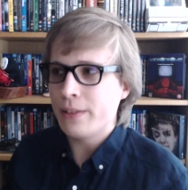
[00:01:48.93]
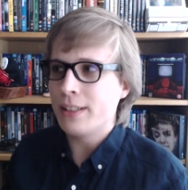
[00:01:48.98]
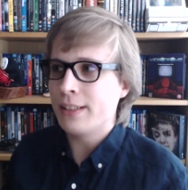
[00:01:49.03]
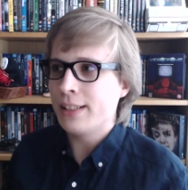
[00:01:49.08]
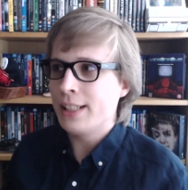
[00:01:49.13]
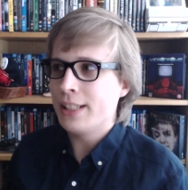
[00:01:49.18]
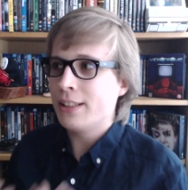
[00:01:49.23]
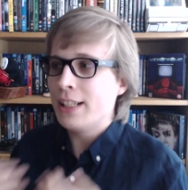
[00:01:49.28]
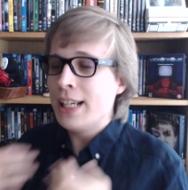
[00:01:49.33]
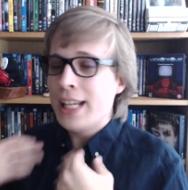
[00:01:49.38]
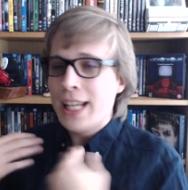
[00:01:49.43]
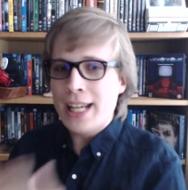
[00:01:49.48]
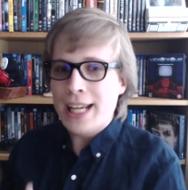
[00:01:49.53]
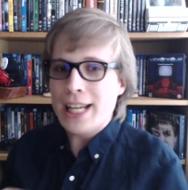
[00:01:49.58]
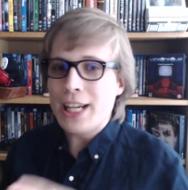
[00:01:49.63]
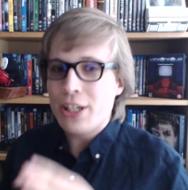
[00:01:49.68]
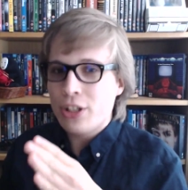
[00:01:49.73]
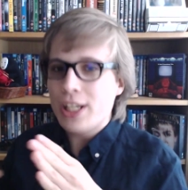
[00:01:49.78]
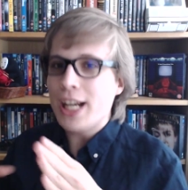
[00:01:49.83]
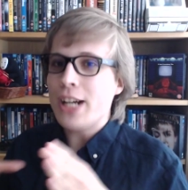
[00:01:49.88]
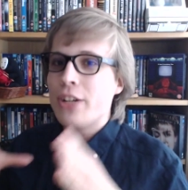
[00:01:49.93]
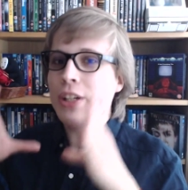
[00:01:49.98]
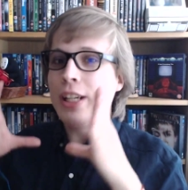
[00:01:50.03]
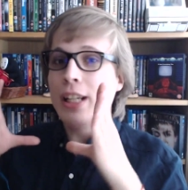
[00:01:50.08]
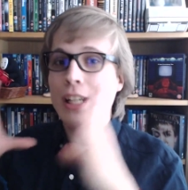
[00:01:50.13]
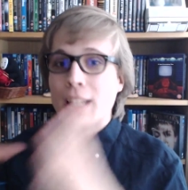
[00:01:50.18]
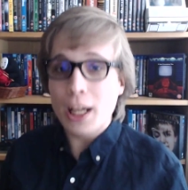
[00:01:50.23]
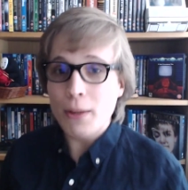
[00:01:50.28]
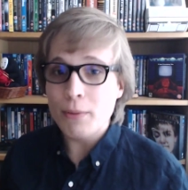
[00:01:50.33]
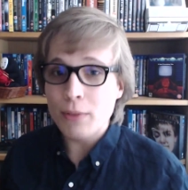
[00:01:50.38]
In a sense, is she actually
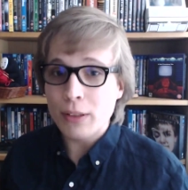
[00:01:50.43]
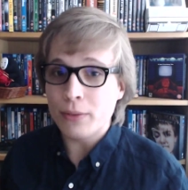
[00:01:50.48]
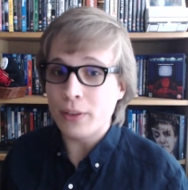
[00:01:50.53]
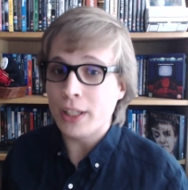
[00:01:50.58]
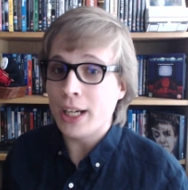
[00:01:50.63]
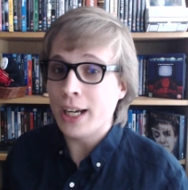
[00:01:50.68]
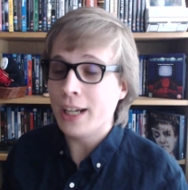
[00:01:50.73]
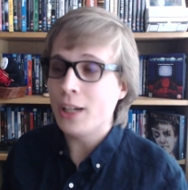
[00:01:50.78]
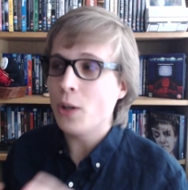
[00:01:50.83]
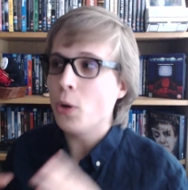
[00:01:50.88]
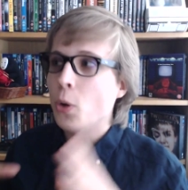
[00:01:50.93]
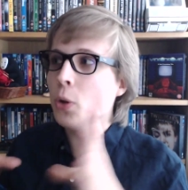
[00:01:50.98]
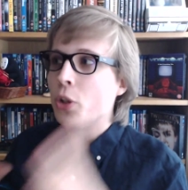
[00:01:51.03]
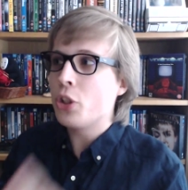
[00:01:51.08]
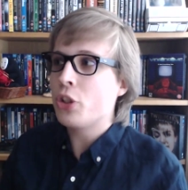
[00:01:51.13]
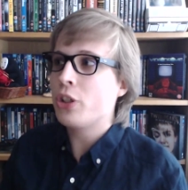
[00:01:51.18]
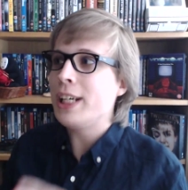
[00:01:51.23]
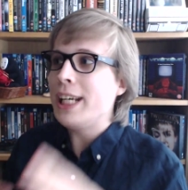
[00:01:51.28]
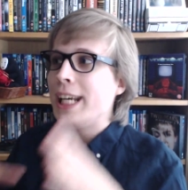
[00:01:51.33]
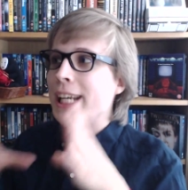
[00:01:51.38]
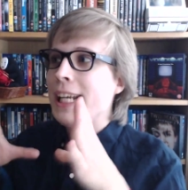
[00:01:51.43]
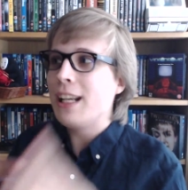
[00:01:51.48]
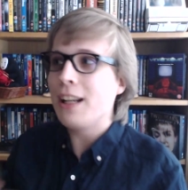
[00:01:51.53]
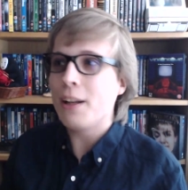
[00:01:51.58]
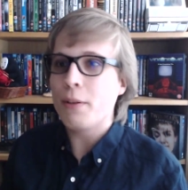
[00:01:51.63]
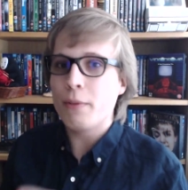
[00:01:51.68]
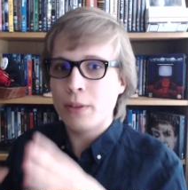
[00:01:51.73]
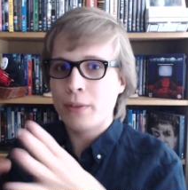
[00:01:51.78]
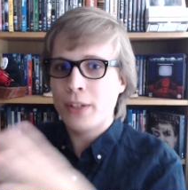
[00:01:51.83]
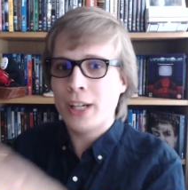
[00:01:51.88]
in love with her or is she in
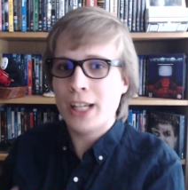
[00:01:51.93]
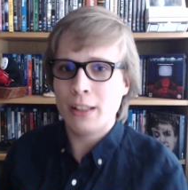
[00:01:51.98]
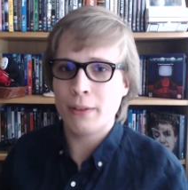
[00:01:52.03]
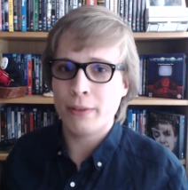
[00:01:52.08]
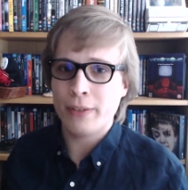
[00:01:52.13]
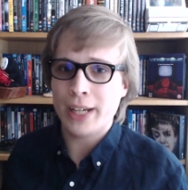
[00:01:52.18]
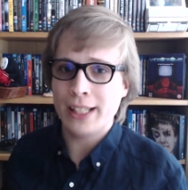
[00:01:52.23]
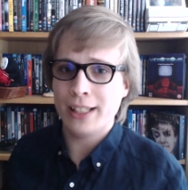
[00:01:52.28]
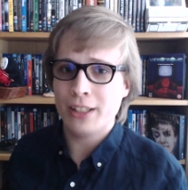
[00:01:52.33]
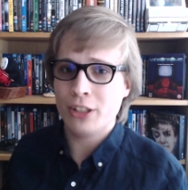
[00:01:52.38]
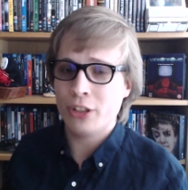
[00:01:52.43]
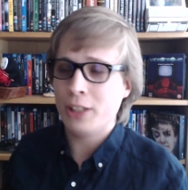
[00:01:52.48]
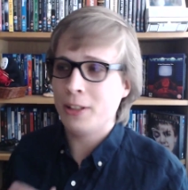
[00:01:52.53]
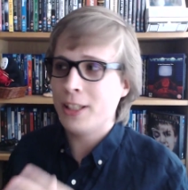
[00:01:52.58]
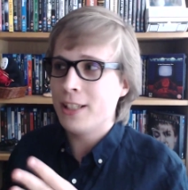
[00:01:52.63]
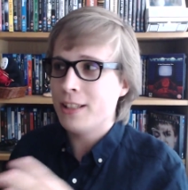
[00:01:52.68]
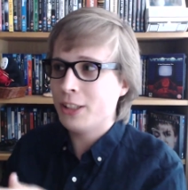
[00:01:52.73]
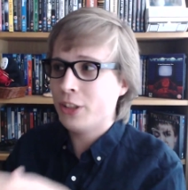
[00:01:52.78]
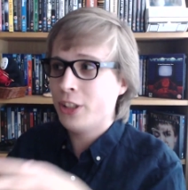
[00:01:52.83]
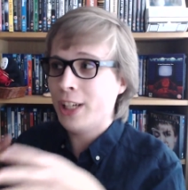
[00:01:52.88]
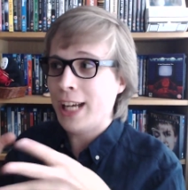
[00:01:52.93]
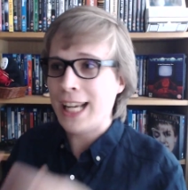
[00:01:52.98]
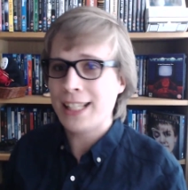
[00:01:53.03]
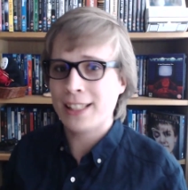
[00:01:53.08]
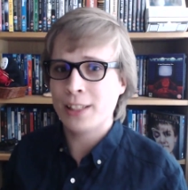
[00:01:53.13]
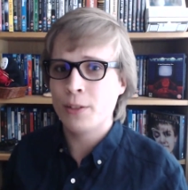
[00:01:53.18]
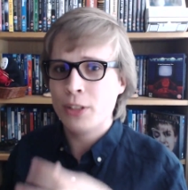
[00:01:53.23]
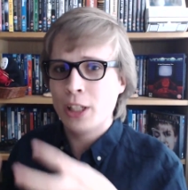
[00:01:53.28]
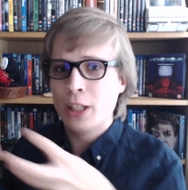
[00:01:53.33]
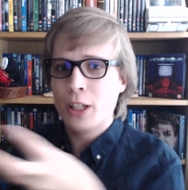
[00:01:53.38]
love with her the fact that she has
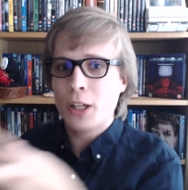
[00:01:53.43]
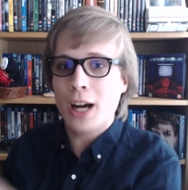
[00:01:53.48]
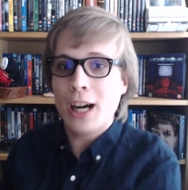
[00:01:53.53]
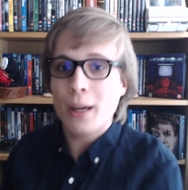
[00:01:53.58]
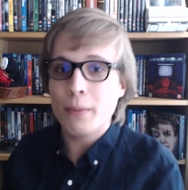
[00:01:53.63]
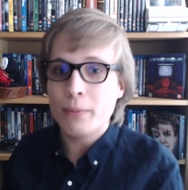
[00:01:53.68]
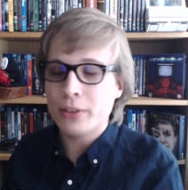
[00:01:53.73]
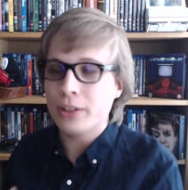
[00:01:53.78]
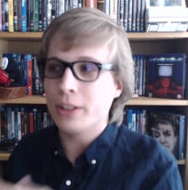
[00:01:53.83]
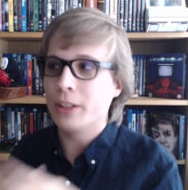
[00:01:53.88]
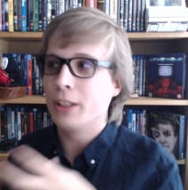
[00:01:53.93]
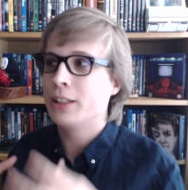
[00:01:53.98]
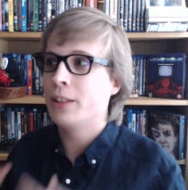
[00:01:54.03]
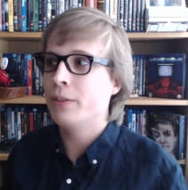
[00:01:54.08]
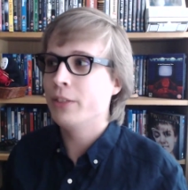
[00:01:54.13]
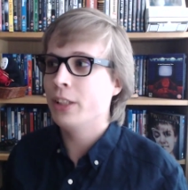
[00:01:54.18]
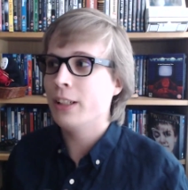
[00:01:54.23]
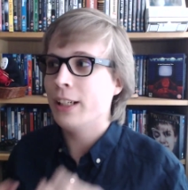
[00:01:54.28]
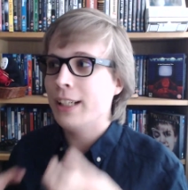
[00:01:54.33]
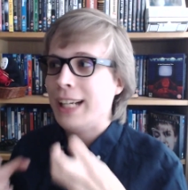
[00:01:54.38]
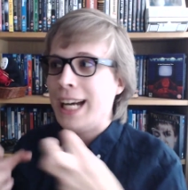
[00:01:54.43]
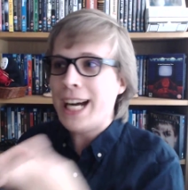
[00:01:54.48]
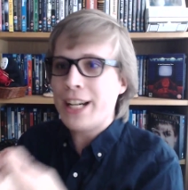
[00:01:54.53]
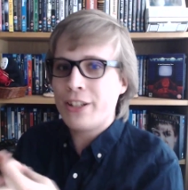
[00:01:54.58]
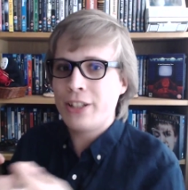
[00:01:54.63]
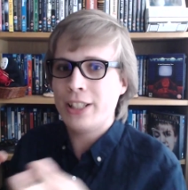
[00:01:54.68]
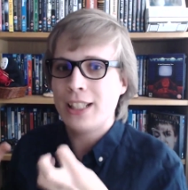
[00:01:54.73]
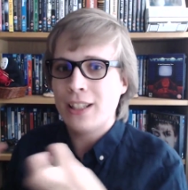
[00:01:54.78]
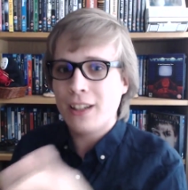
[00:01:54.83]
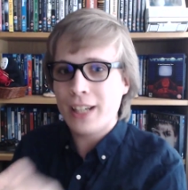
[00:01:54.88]
someone to look up to, someone to look,
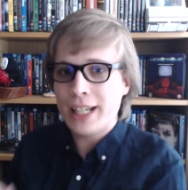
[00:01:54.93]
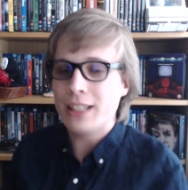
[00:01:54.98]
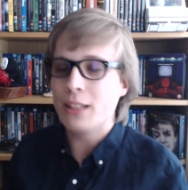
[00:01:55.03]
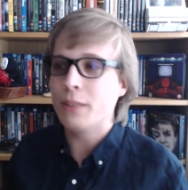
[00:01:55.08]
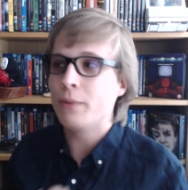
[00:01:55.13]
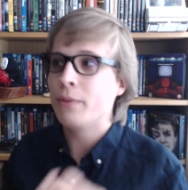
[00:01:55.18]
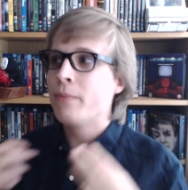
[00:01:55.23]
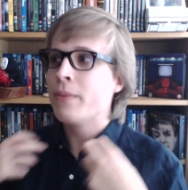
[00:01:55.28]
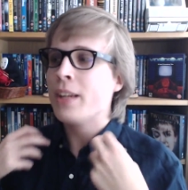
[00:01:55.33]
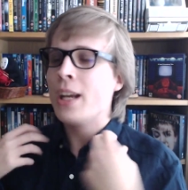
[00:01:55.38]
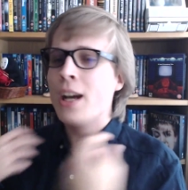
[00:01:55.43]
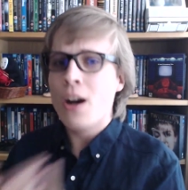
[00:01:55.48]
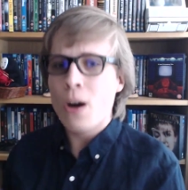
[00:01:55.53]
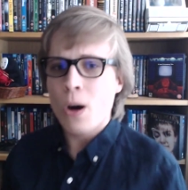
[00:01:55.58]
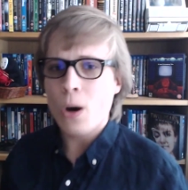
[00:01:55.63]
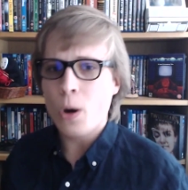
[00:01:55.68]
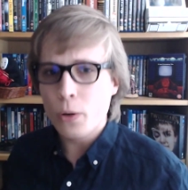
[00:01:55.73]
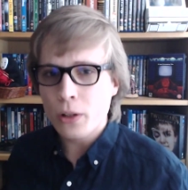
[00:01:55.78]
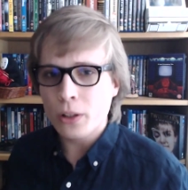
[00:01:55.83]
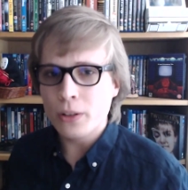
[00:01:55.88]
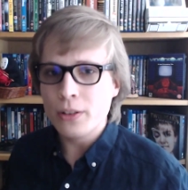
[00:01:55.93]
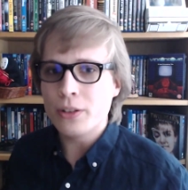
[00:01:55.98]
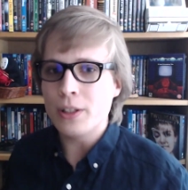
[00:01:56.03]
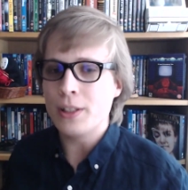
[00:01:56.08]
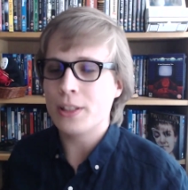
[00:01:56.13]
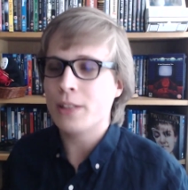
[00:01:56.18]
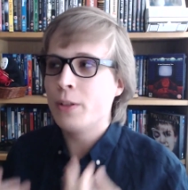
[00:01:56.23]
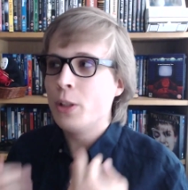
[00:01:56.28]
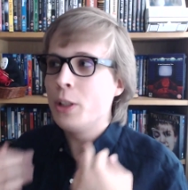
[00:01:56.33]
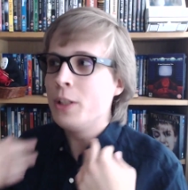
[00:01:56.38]
actually kind of hold on to,
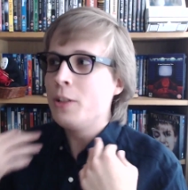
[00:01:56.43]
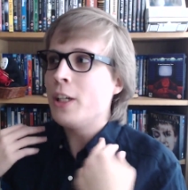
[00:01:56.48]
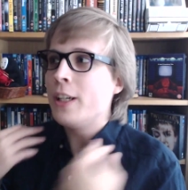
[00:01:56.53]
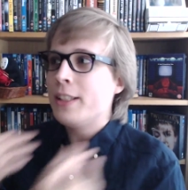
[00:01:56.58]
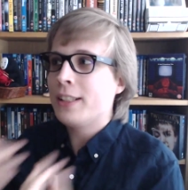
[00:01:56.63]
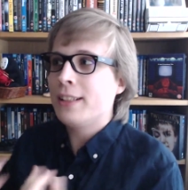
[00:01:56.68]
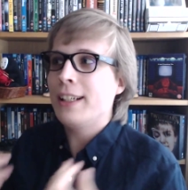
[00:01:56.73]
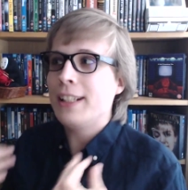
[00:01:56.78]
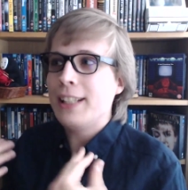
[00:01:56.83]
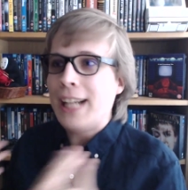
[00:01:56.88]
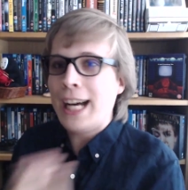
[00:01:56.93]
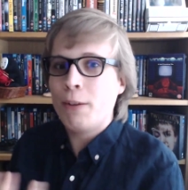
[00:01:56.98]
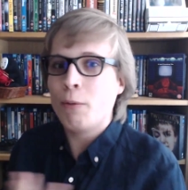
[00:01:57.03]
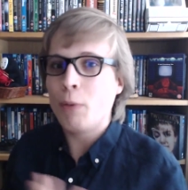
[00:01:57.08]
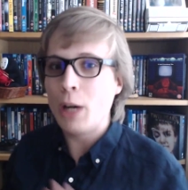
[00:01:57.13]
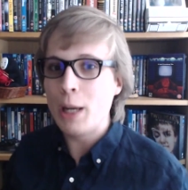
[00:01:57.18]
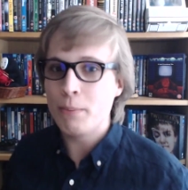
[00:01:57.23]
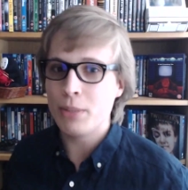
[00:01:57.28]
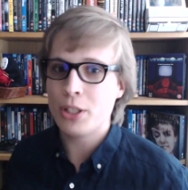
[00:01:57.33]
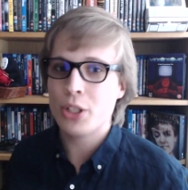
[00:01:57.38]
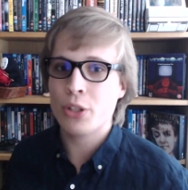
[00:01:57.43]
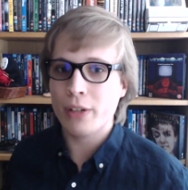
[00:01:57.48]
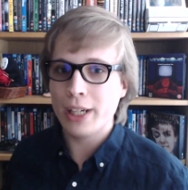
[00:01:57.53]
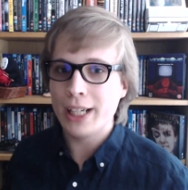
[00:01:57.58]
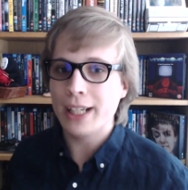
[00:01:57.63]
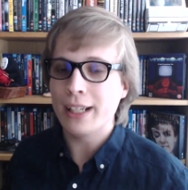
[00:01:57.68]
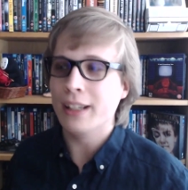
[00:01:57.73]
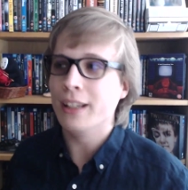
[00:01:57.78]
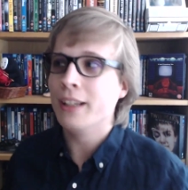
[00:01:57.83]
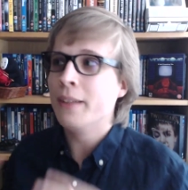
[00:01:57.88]
someone who doesn't won't
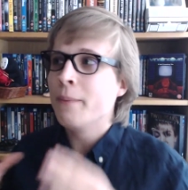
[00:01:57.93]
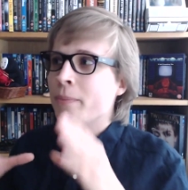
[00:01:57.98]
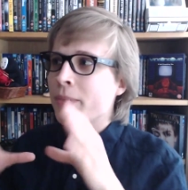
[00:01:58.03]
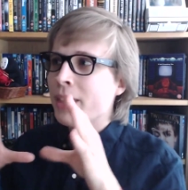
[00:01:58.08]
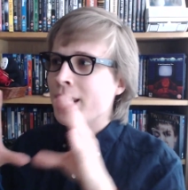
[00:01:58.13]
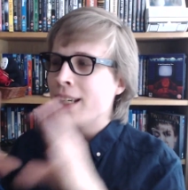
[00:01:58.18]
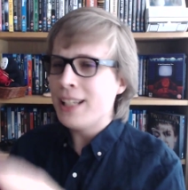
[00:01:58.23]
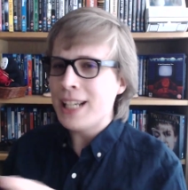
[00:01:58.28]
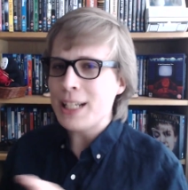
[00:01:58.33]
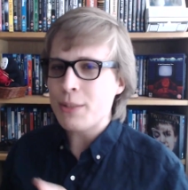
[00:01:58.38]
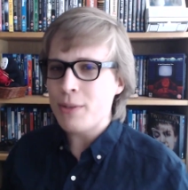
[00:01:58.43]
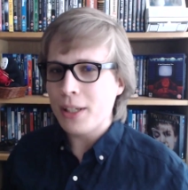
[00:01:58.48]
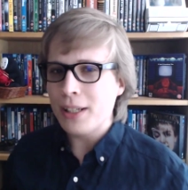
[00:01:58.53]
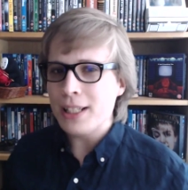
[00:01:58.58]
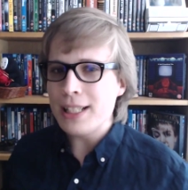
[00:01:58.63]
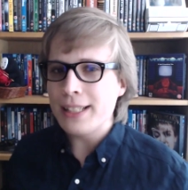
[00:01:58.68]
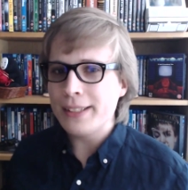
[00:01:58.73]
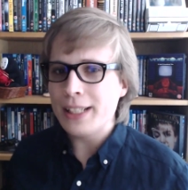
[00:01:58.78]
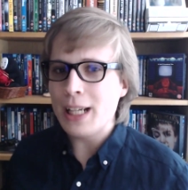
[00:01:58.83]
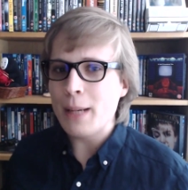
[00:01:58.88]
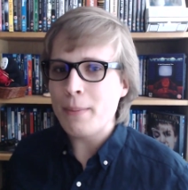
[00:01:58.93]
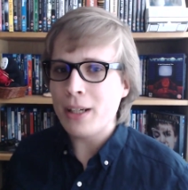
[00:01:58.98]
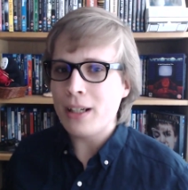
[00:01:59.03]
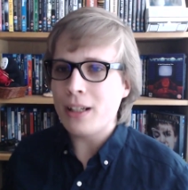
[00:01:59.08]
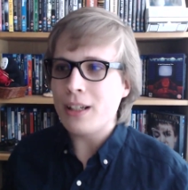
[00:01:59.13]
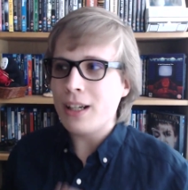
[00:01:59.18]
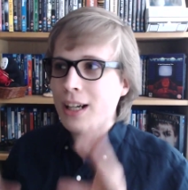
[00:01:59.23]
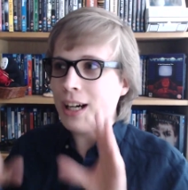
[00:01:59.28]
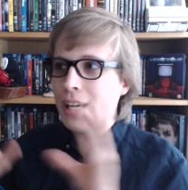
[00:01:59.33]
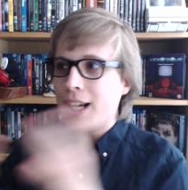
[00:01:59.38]
betray her? That's what I kind of see about